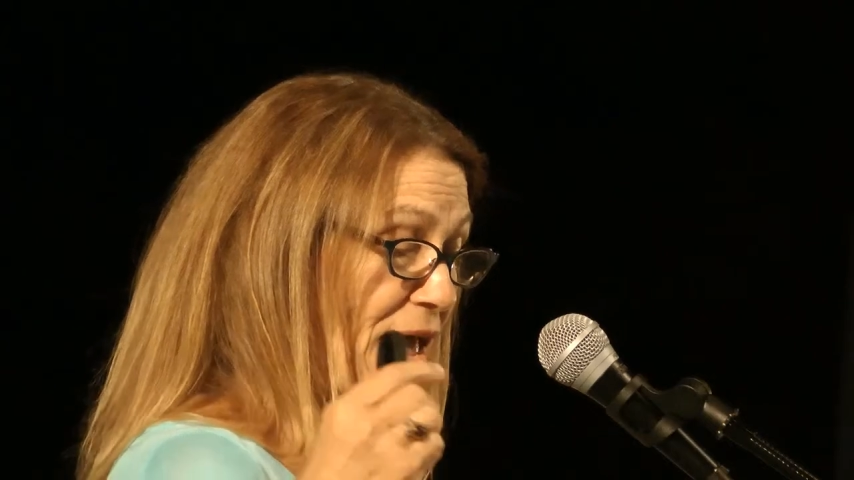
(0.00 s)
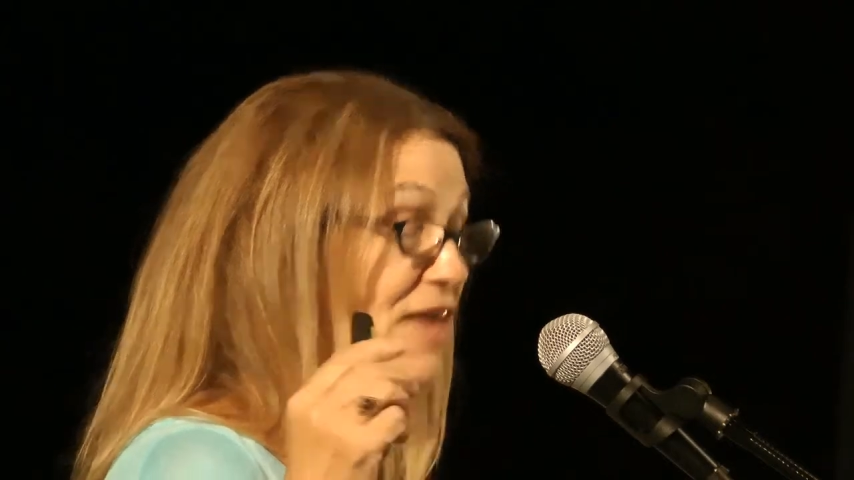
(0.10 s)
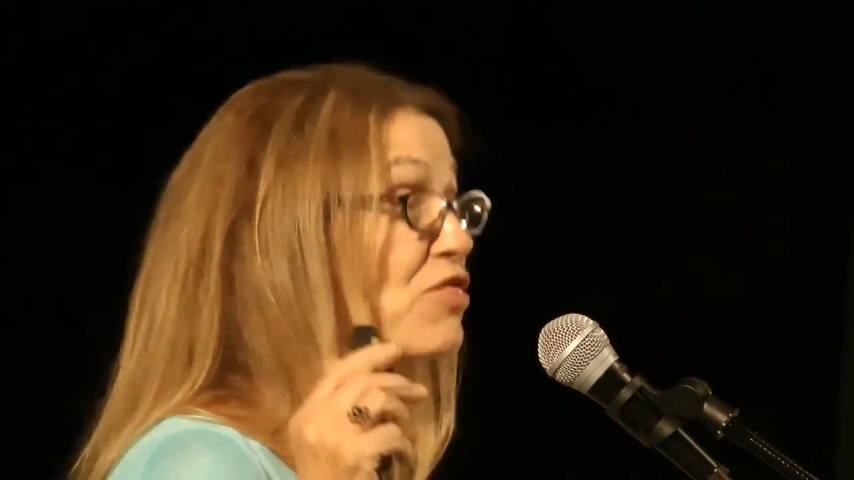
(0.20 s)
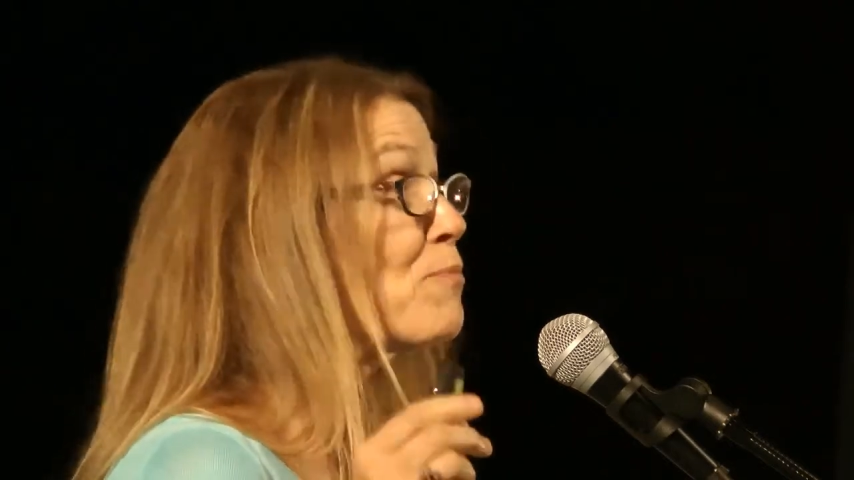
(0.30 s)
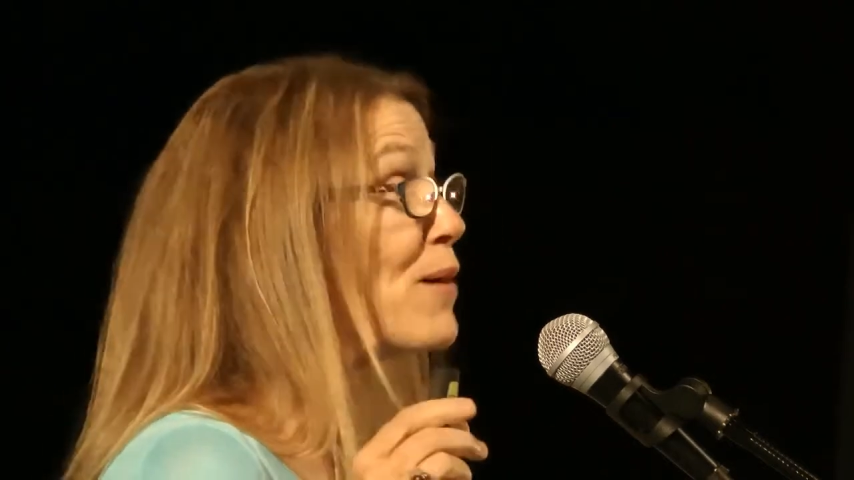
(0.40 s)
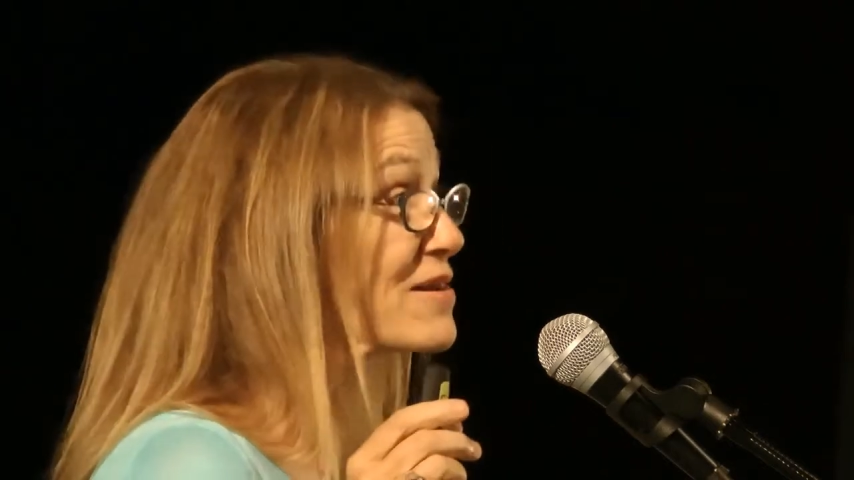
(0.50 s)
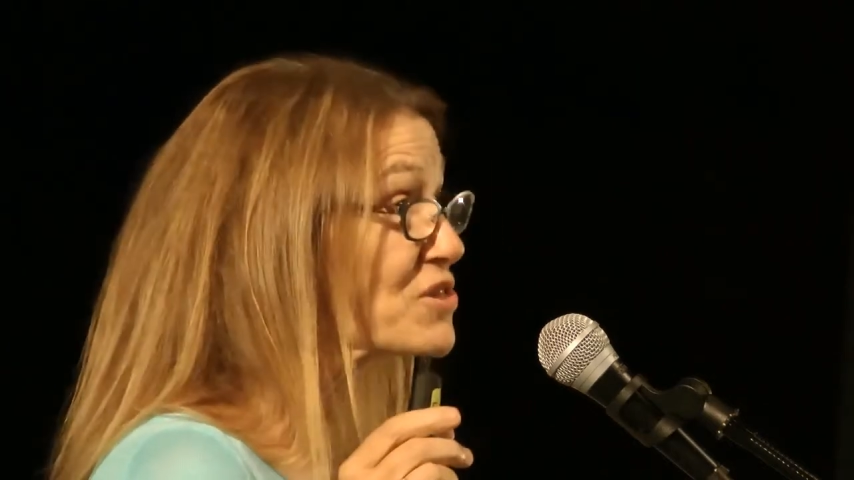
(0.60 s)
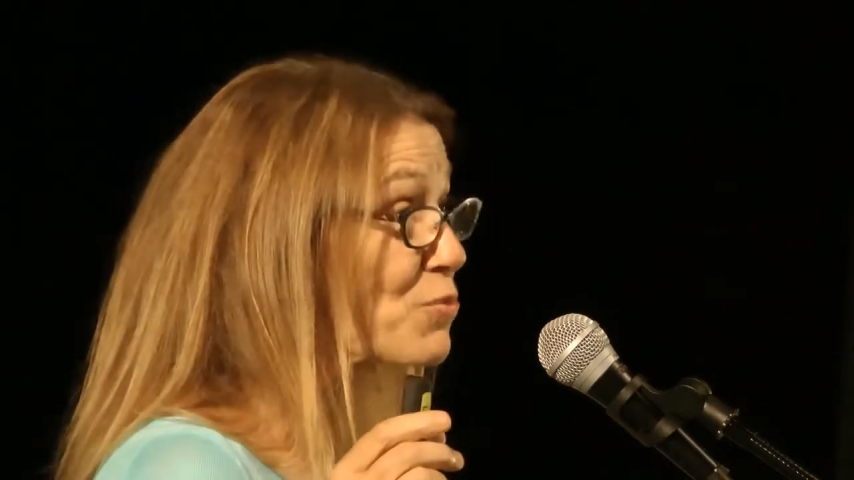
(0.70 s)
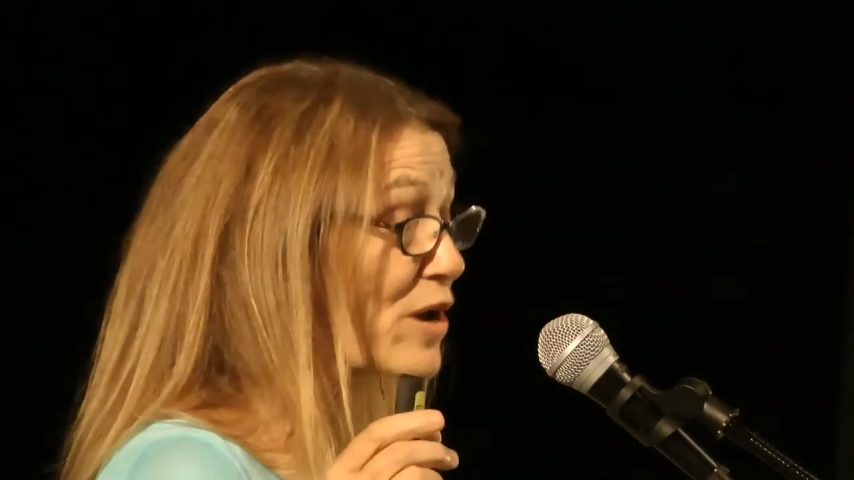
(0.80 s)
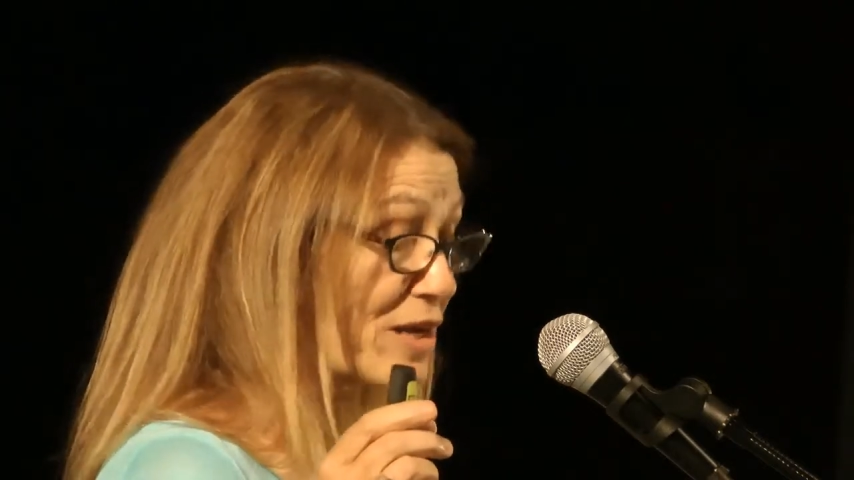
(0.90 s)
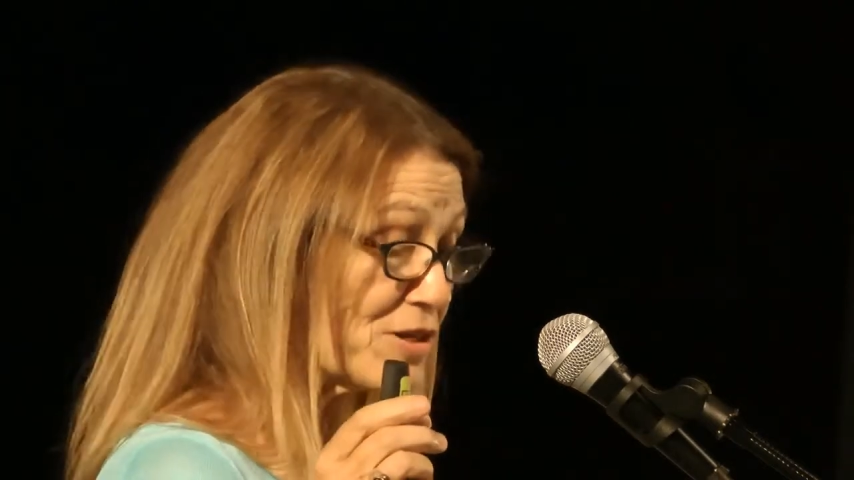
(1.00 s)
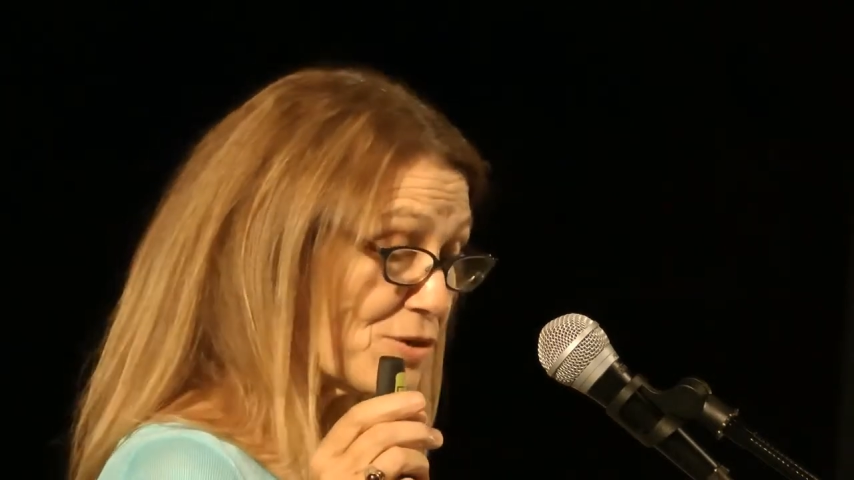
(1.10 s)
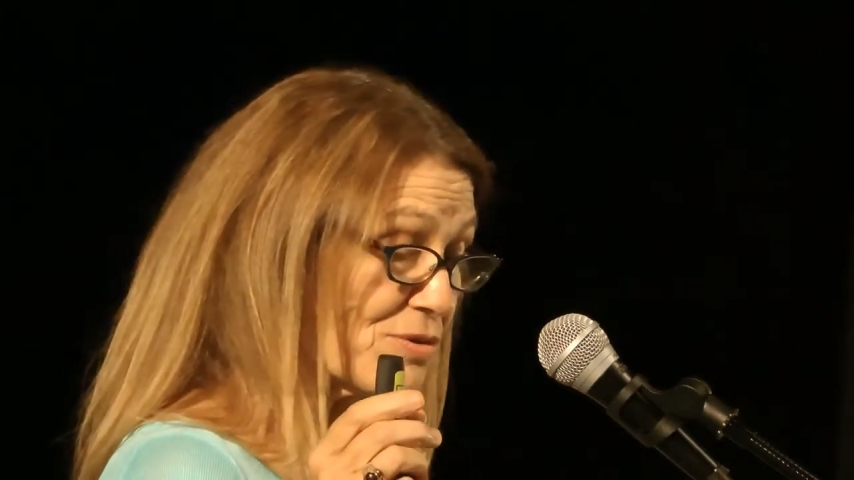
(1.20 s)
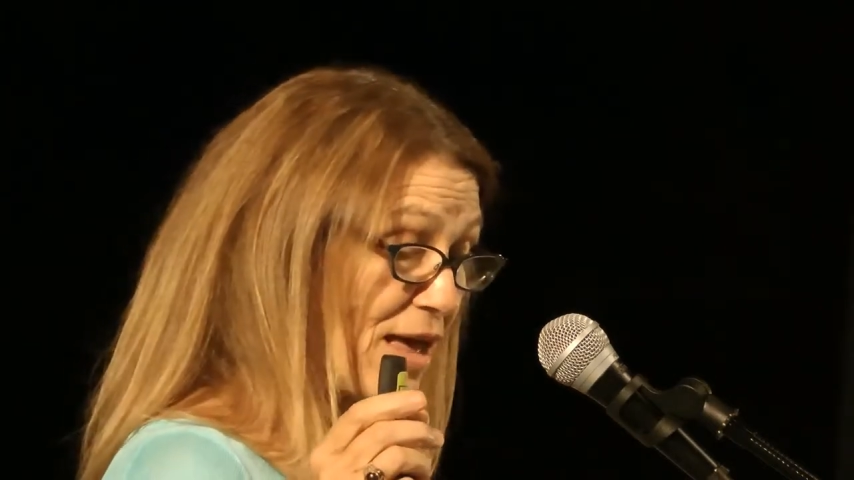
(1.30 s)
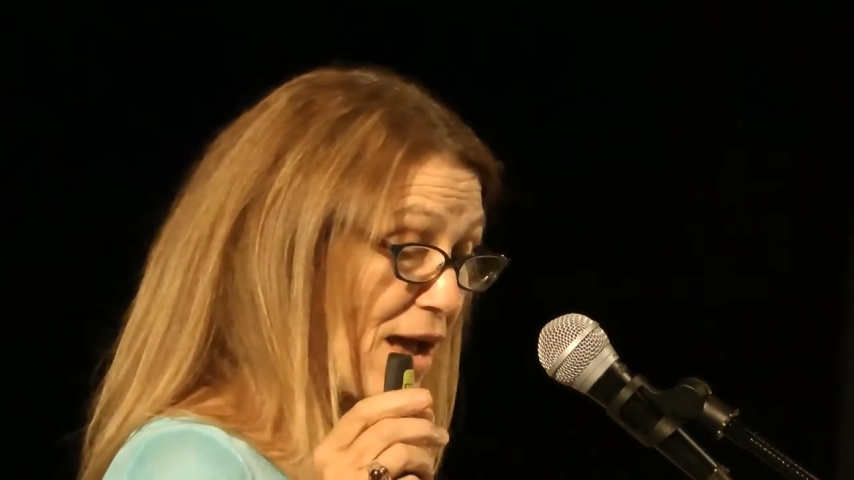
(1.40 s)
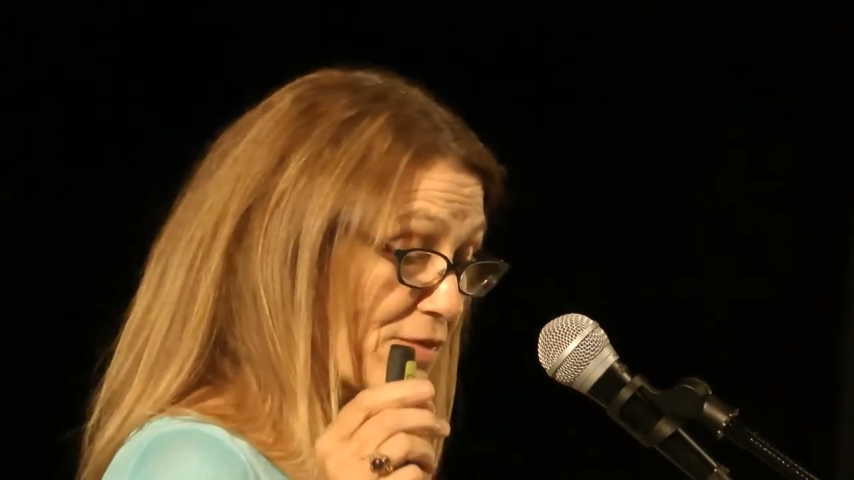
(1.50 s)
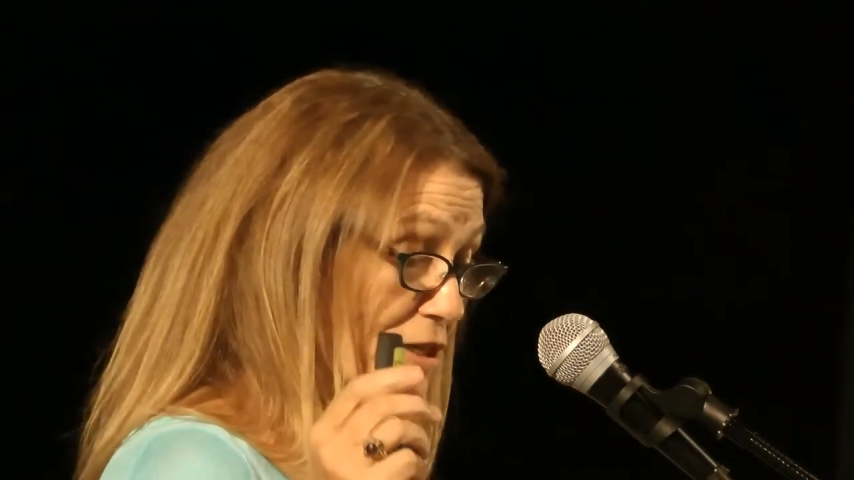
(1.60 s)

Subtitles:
And the best way to do that,